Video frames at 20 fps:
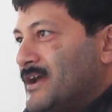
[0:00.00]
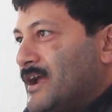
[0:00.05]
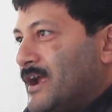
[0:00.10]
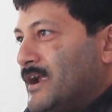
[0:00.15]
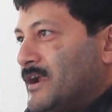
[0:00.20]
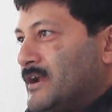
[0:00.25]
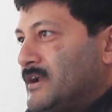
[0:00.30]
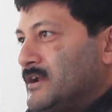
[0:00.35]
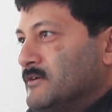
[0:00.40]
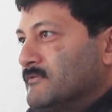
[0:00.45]

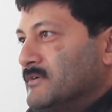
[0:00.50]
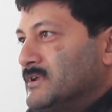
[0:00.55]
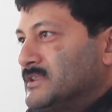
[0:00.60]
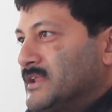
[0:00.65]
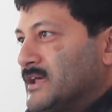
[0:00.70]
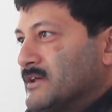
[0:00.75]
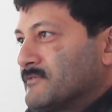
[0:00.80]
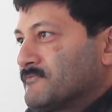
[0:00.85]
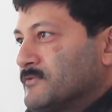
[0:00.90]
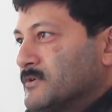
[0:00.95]
and you will
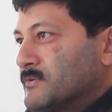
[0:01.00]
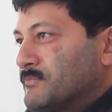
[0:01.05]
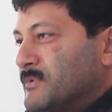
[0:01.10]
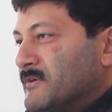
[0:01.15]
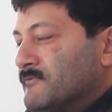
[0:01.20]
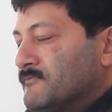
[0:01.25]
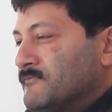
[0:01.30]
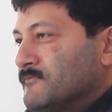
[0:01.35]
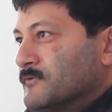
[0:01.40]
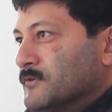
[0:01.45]
therefore be
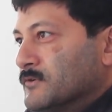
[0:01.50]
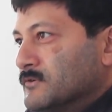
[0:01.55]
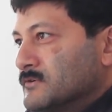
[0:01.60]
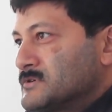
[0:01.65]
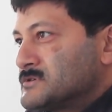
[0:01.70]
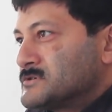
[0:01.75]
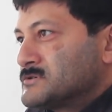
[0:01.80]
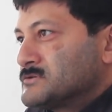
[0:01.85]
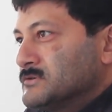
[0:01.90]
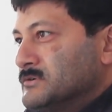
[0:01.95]

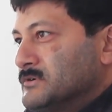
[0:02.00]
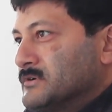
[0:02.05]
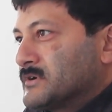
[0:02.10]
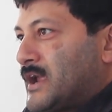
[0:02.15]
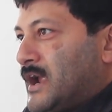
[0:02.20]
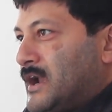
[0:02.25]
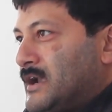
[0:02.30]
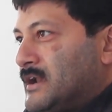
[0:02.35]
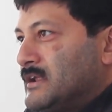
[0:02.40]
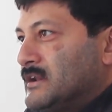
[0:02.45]
forced to look
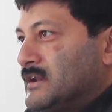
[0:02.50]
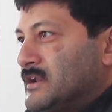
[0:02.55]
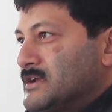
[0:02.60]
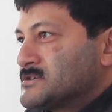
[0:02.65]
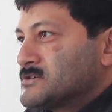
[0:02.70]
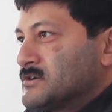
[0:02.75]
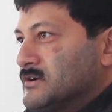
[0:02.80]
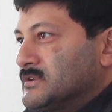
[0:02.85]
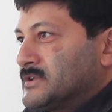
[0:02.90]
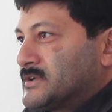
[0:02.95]
at
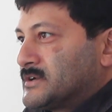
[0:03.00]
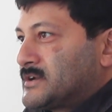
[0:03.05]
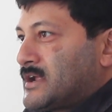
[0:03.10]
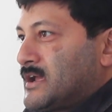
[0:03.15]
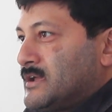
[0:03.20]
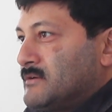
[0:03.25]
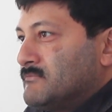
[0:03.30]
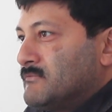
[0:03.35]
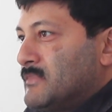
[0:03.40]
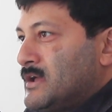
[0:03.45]
English all the
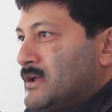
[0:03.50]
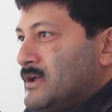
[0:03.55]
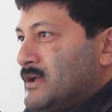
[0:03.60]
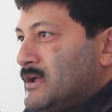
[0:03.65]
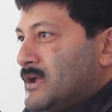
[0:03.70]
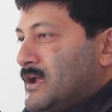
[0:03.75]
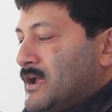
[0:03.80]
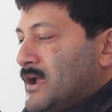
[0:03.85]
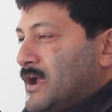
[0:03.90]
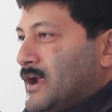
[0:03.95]
time.
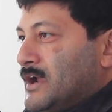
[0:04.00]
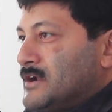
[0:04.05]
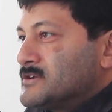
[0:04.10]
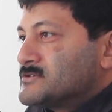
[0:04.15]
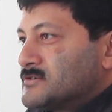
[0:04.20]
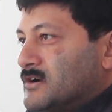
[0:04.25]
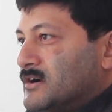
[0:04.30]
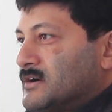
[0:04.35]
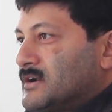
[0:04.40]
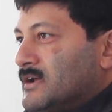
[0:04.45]
And
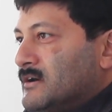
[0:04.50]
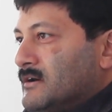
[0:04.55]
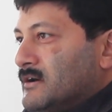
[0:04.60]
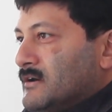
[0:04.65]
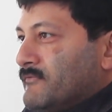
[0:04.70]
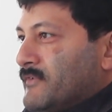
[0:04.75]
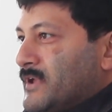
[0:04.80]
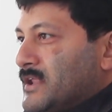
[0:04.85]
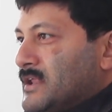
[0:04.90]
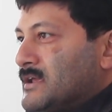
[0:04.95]
it's not
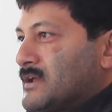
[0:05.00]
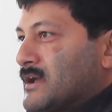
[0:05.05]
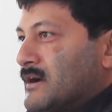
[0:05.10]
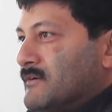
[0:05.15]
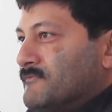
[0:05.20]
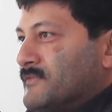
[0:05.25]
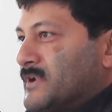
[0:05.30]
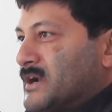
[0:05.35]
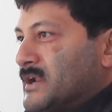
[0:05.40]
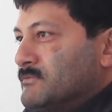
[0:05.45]
a very
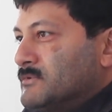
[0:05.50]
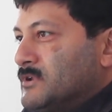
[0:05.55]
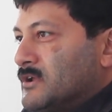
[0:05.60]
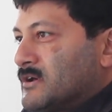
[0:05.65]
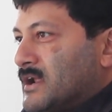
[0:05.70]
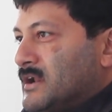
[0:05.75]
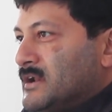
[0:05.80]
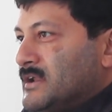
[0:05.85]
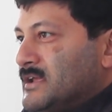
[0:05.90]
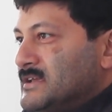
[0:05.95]
comfortable
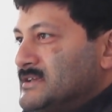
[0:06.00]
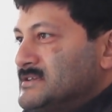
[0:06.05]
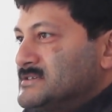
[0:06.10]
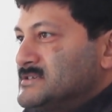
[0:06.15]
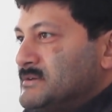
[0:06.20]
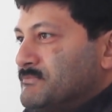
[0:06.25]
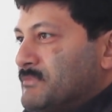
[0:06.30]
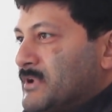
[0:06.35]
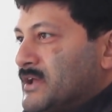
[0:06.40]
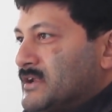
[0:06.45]
or an
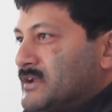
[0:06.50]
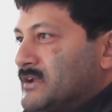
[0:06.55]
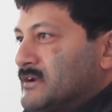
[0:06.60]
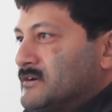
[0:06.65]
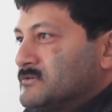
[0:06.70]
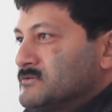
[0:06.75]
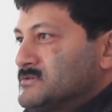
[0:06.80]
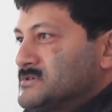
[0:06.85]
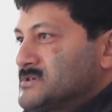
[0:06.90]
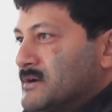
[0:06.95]
easy barrier
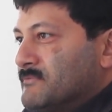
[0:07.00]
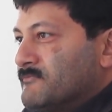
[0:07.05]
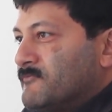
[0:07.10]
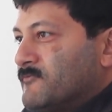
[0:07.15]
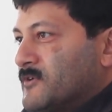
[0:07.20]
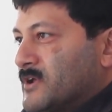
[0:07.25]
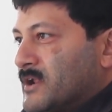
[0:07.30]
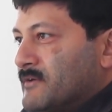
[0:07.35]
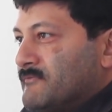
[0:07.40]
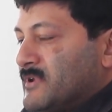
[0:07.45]
to jump
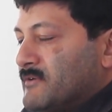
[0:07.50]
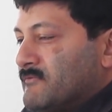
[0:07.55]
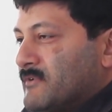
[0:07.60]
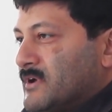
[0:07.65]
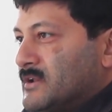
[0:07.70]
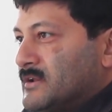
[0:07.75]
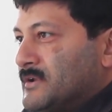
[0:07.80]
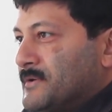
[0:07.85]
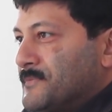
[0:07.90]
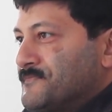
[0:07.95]
for
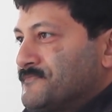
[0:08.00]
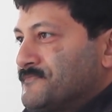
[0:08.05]
everyone.